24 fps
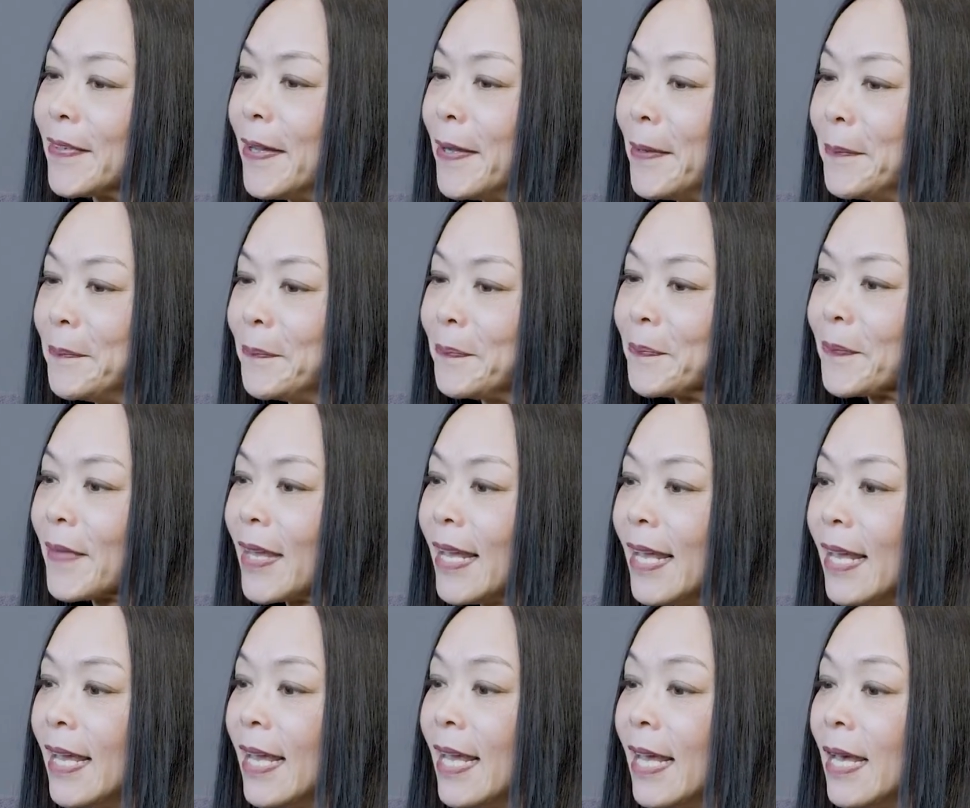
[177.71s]

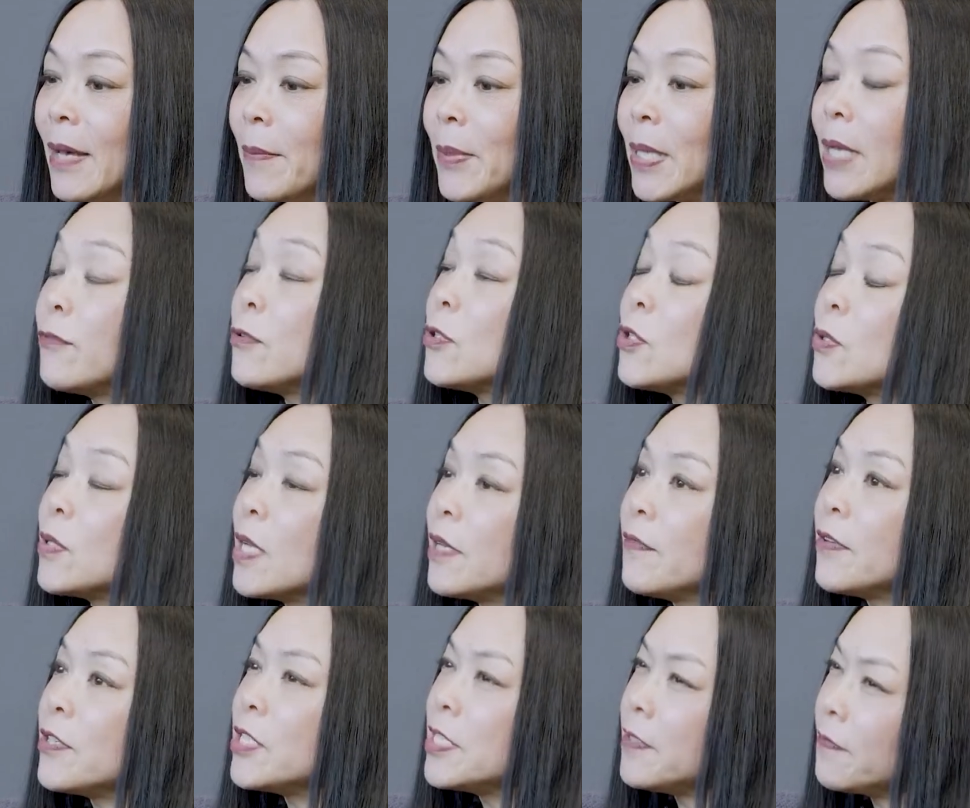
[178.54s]
But I've also
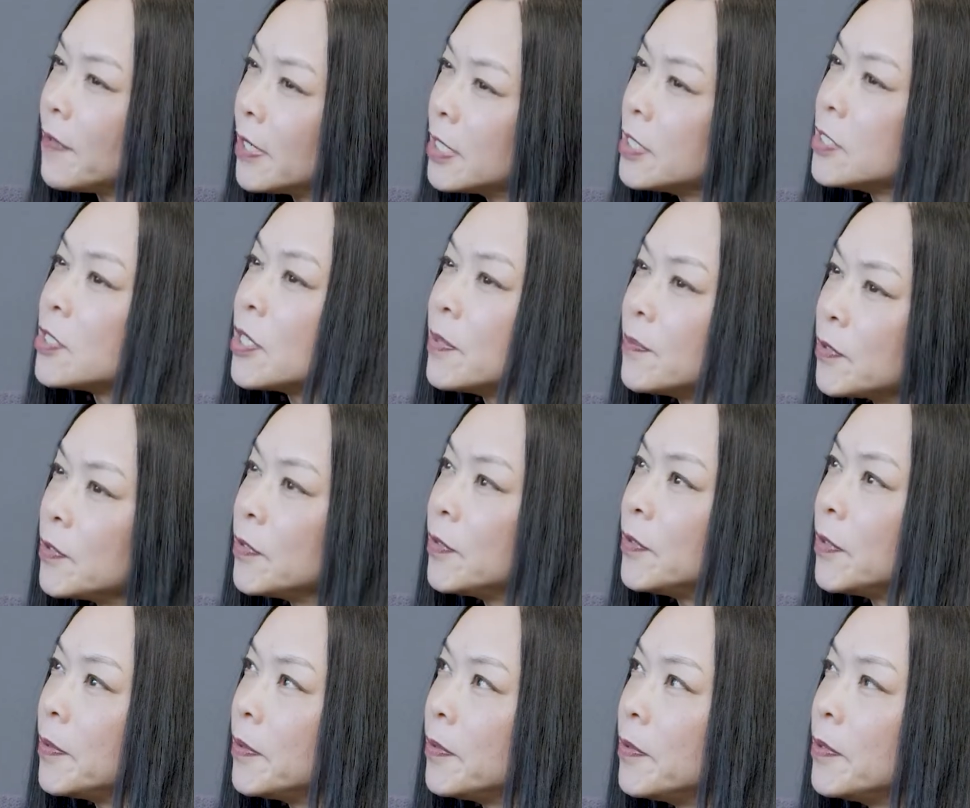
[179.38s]
diversified in terms
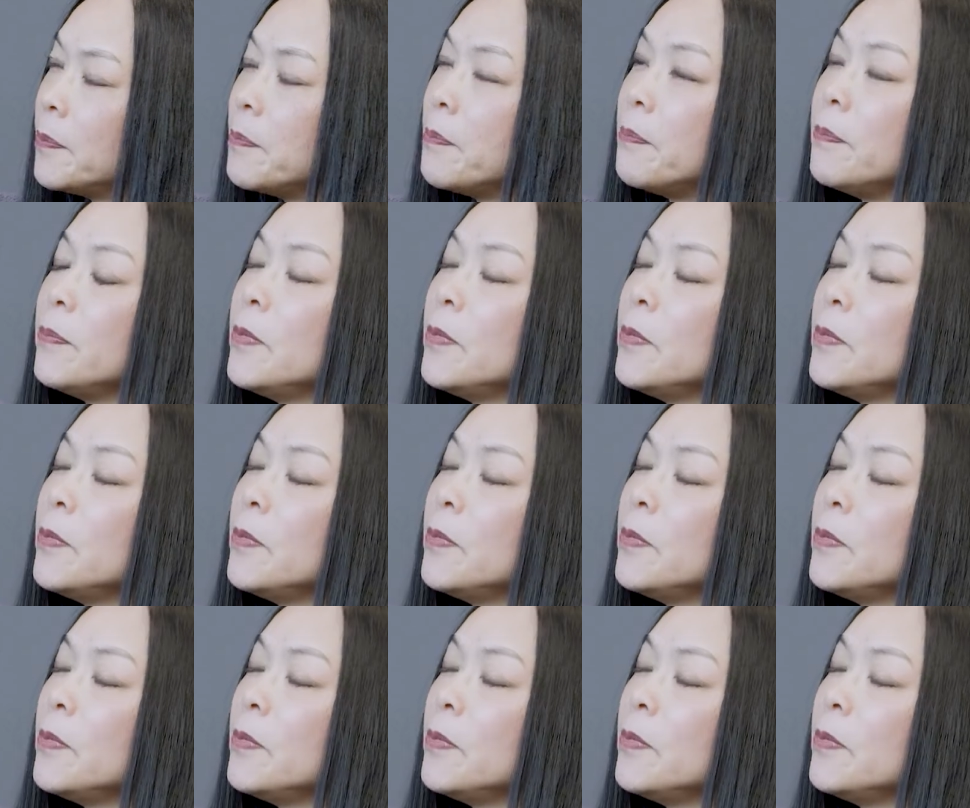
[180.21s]
of the